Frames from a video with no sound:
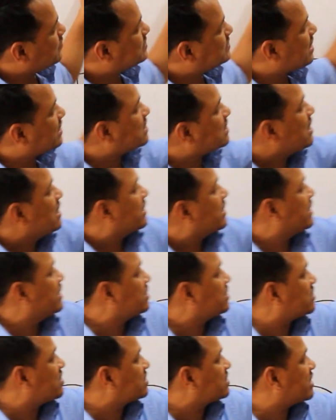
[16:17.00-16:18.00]
object
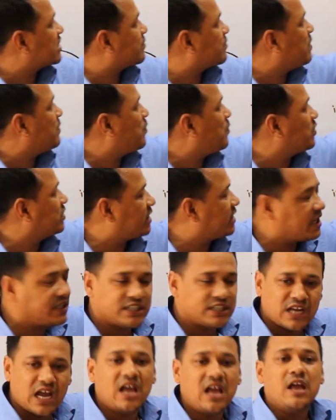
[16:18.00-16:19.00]
intersect before the
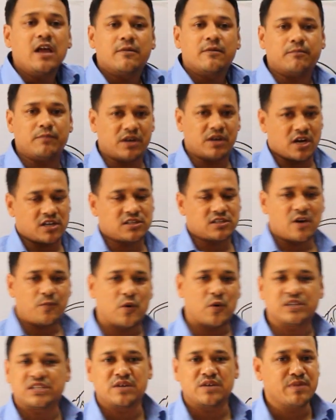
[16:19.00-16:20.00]
retina, because of
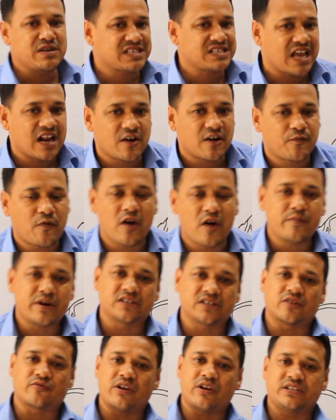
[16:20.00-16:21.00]
which image cannot form
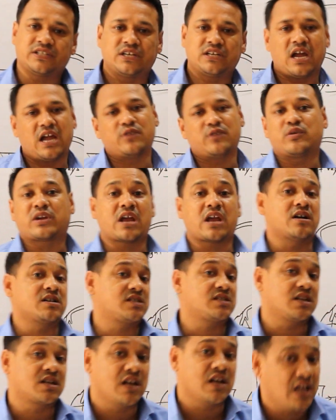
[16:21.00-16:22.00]
at the retina and we cannot
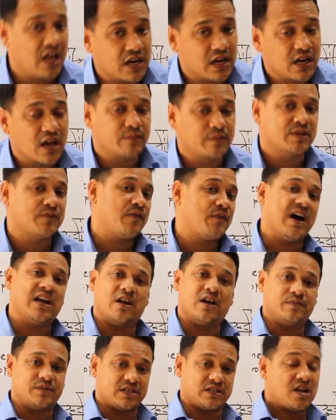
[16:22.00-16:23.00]
see clearly of the far
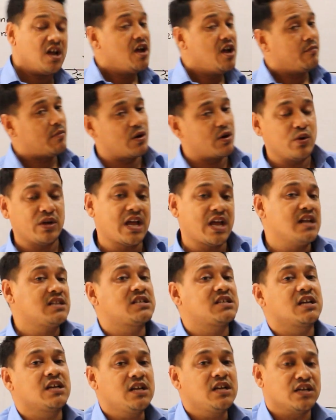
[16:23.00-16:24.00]
object, but we can
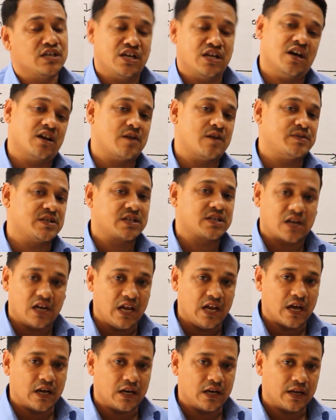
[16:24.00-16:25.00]
see near object
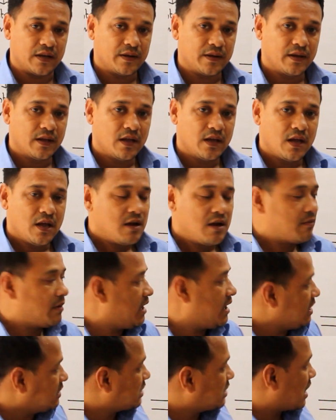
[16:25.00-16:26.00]
clearly.
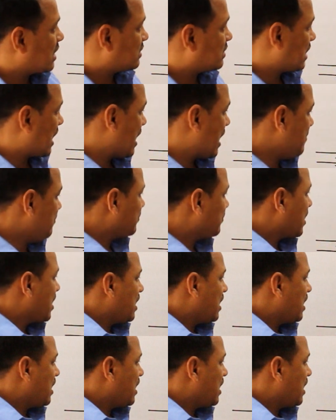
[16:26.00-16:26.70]
At that time,